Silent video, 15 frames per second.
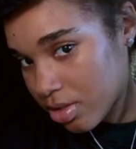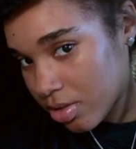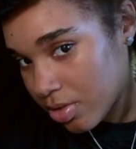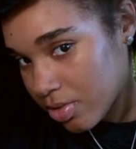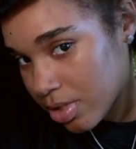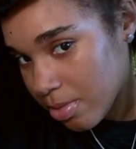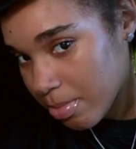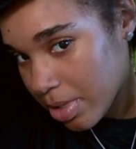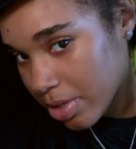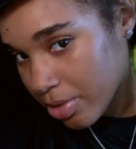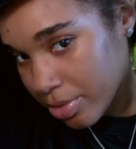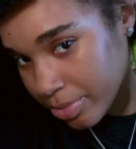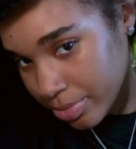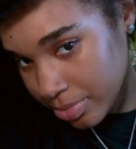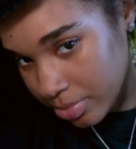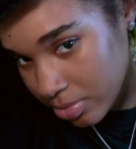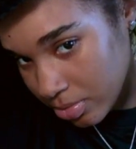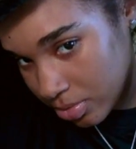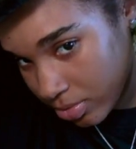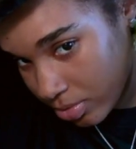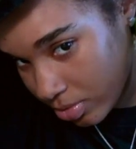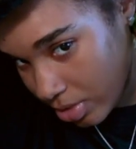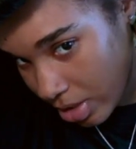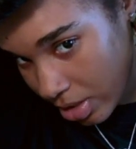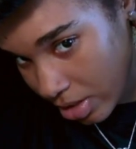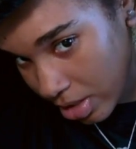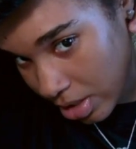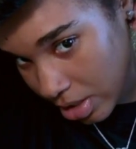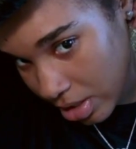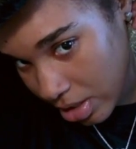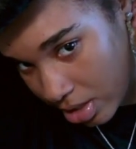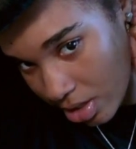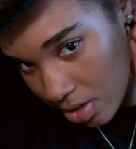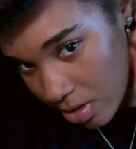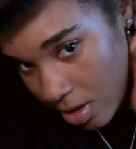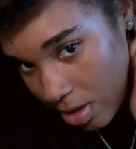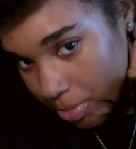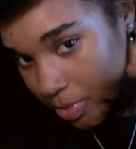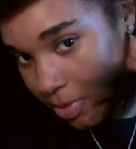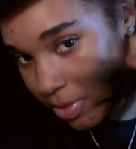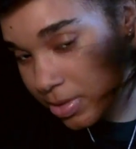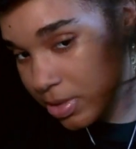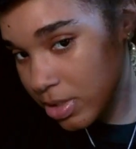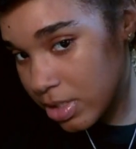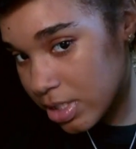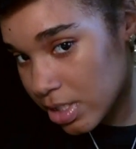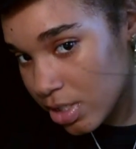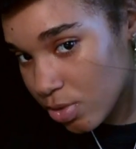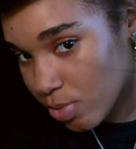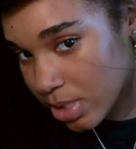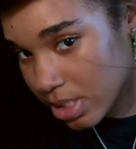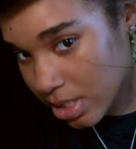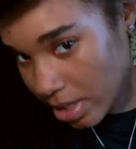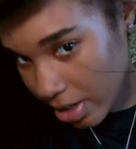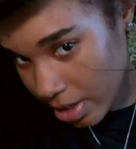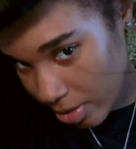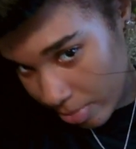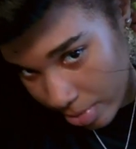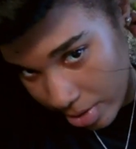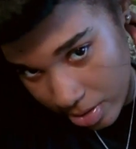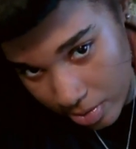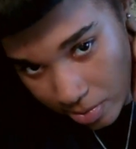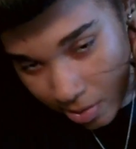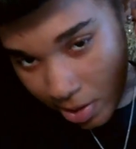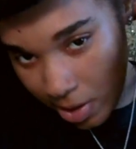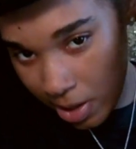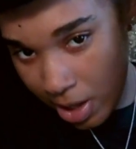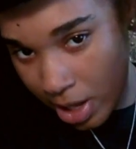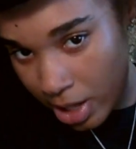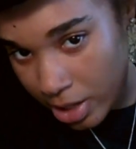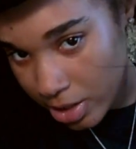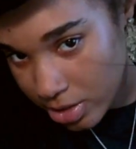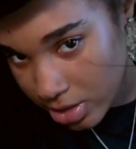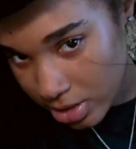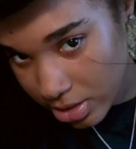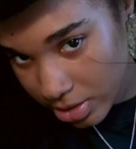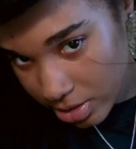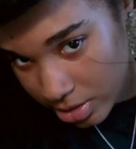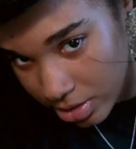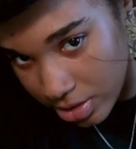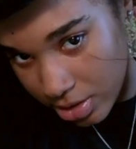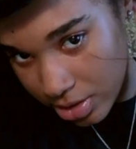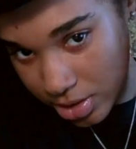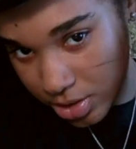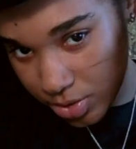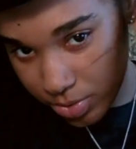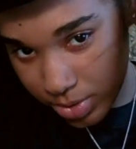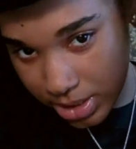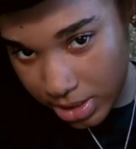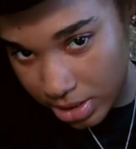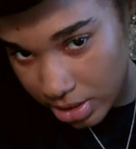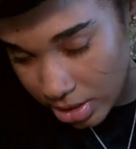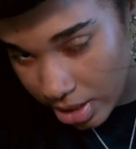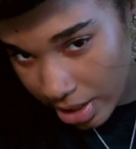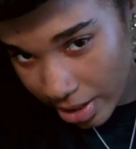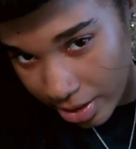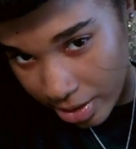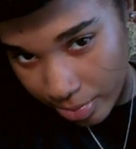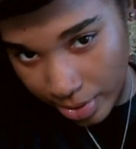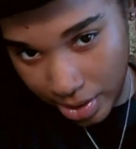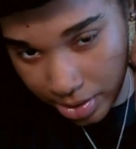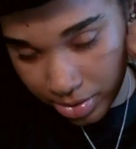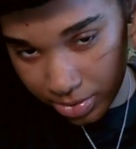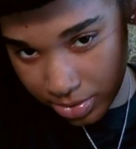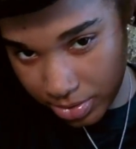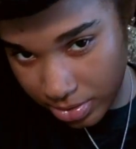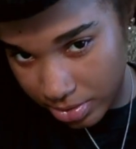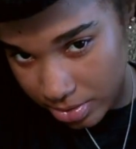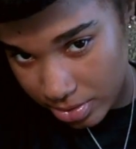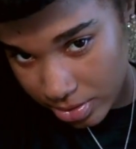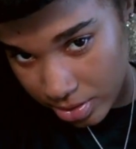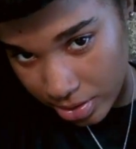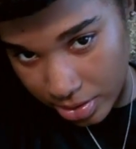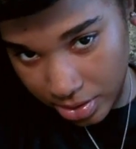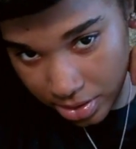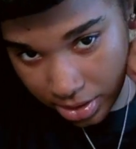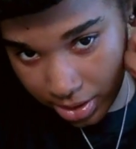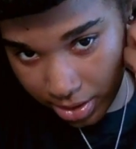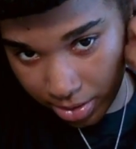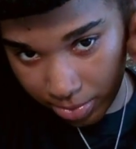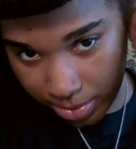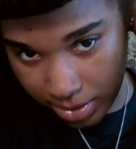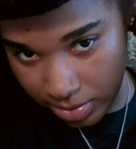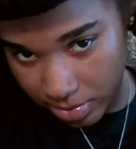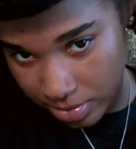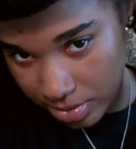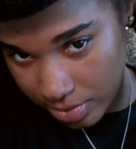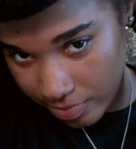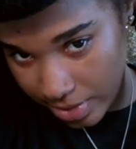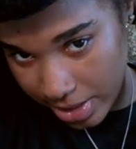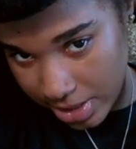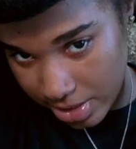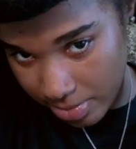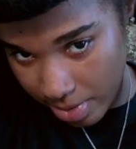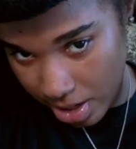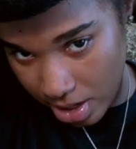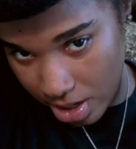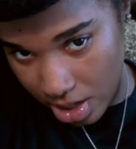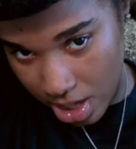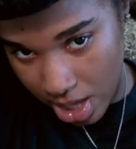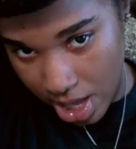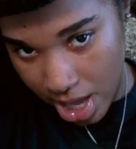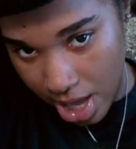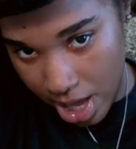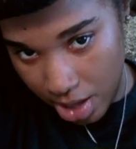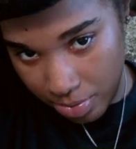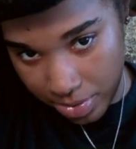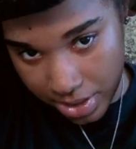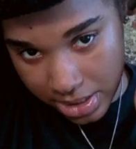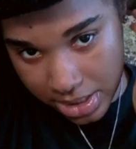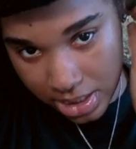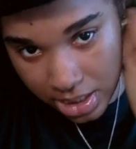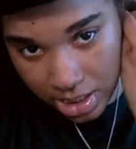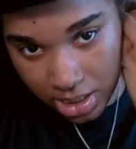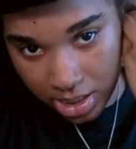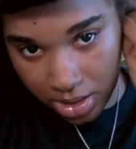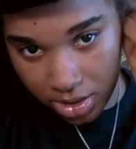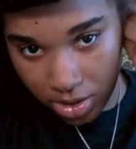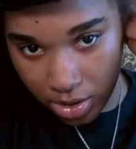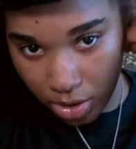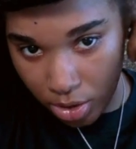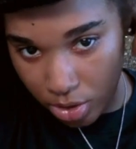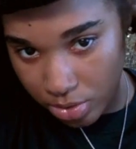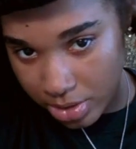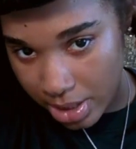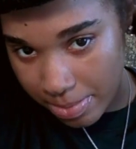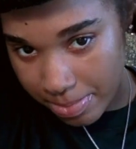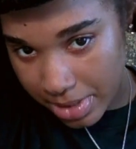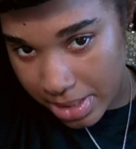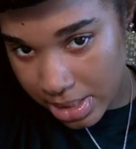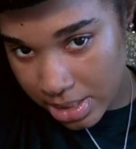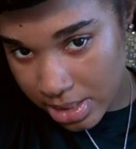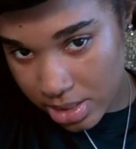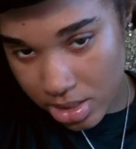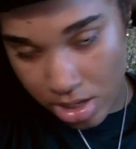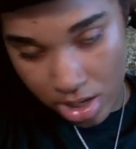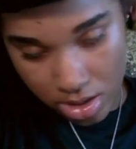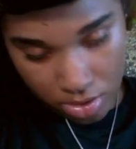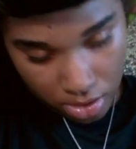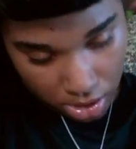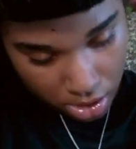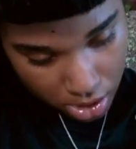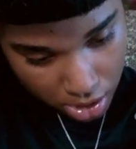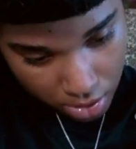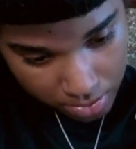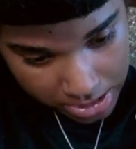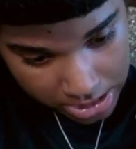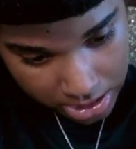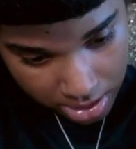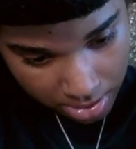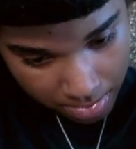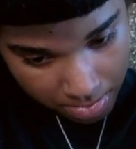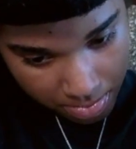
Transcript: use the middle, and then I'm going to just twist the hair around. You're just literally just twisting the hair around, turning the hair around the flexi rod. And when you get to the end, you're going to hold that piece and you're going to close it up.